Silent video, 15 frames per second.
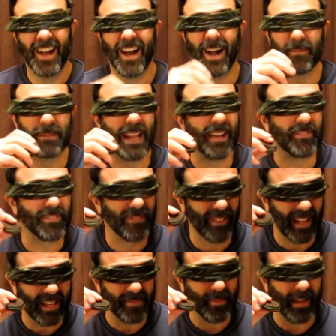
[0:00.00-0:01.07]
I'm gonna have a
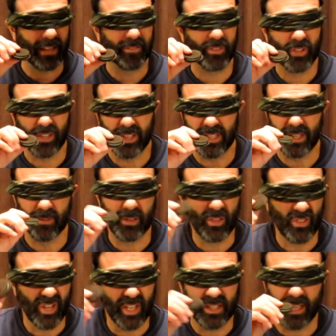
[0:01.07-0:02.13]
flashback of cookies and I'm gonna
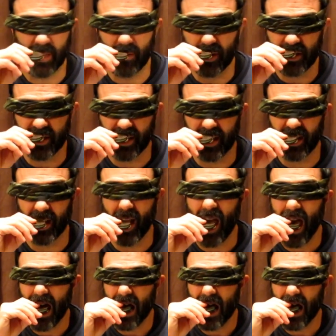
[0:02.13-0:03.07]
go nuts like when I was a kid.